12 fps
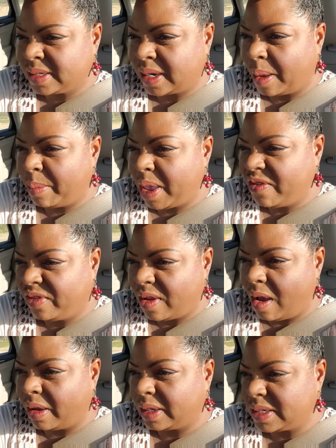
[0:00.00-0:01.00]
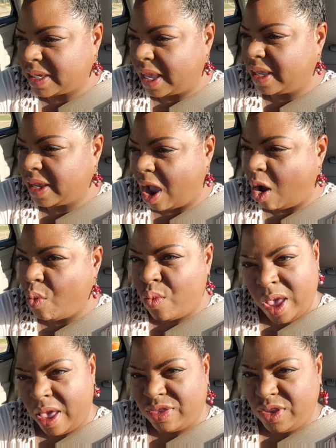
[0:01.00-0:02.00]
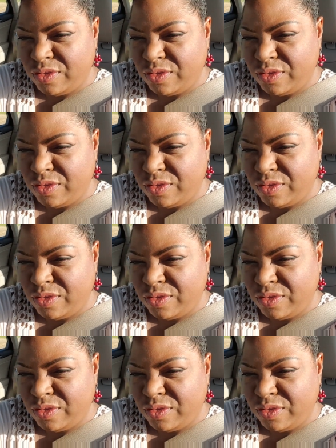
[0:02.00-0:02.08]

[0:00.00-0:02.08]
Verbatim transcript: And I may vlog and take y'all with.